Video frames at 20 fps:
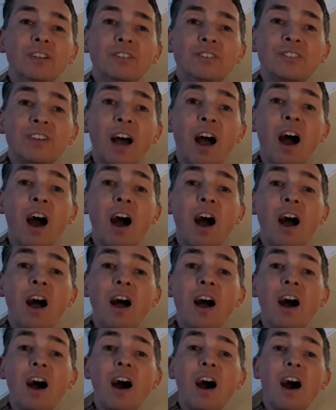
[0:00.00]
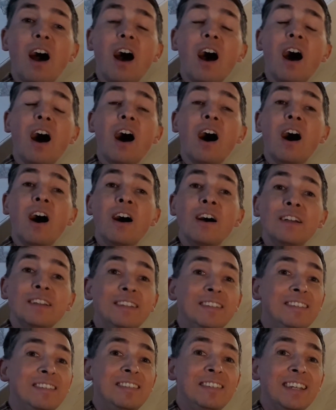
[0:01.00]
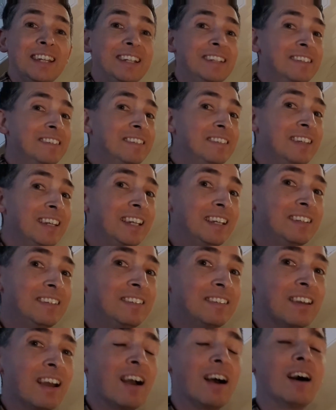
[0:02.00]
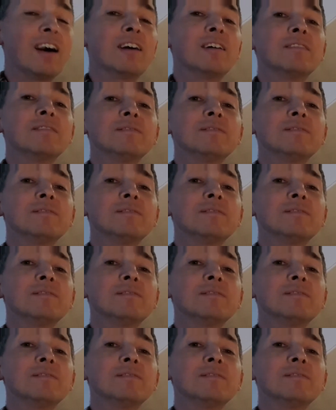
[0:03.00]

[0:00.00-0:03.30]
Ta, ah, ti, ti, ta.